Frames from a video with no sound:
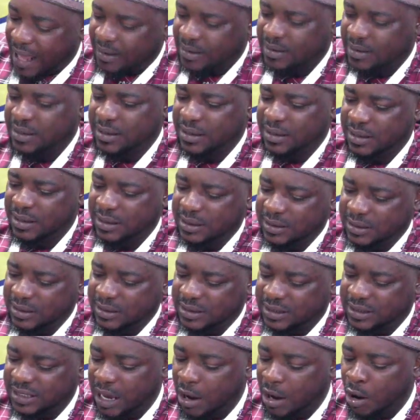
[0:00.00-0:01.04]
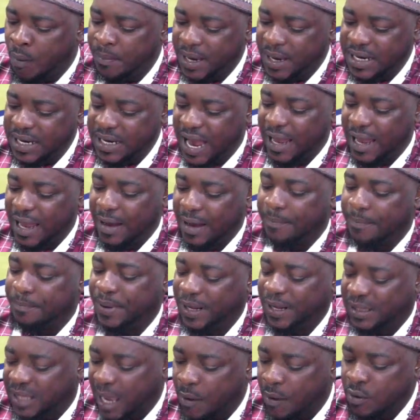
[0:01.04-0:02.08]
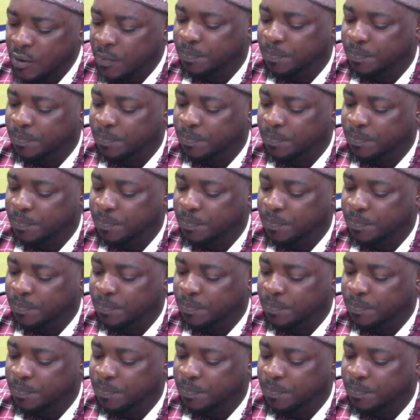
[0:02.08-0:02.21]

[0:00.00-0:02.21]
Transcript: se ombenya a better replacement